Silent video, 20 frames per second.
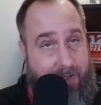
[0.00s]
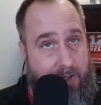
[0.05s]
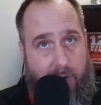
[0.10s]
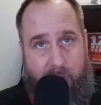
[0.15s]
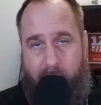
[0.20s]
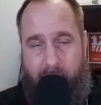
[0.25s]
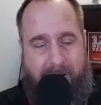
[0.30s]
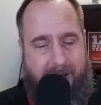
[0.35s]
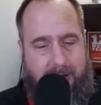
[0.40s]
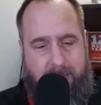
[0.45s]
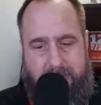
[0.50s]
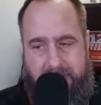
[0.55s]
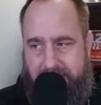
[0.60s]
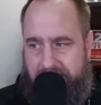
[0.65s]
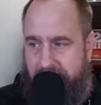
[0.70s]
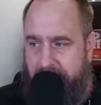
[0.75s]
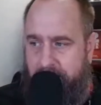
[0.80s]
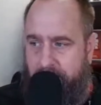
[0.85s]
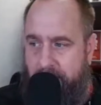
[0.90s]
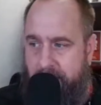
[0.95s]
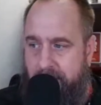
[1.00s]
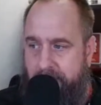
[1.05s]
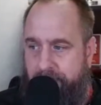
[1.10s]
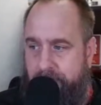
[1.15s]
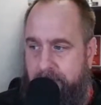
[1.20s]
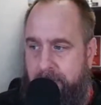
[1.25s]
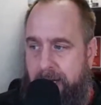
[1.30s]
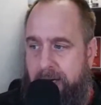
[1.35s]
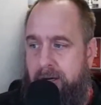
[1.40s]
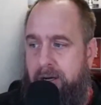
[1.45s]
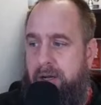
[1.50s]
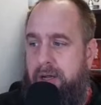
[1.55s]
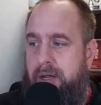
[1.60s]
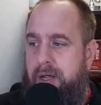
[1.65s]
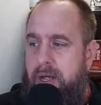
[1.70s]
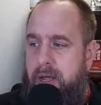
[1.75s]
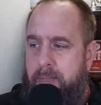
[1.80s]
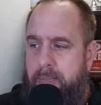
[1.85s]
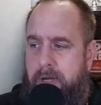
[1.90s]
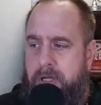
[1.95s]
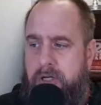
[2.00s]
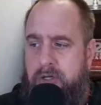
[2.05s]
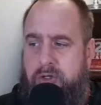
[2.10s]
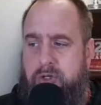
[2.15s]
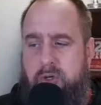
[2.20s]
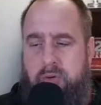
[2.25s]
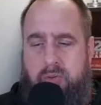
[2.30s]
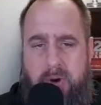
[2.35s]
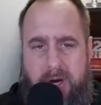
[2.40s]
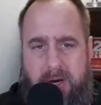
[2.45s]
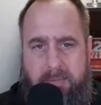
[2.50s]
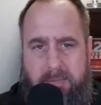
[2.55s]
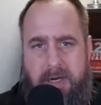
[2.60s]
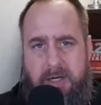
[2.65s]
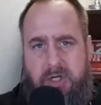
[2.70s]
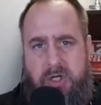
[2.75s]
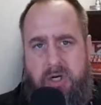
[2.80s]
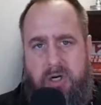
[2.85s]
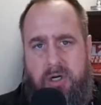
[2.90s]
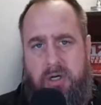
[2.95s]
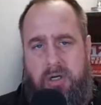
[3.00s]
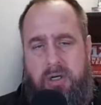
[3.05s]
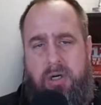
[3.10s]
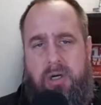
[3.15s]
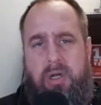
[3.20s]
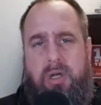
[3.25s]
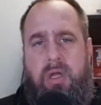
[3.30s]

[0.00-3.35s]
You don't want to be selling right off the bat, but you do want to make sure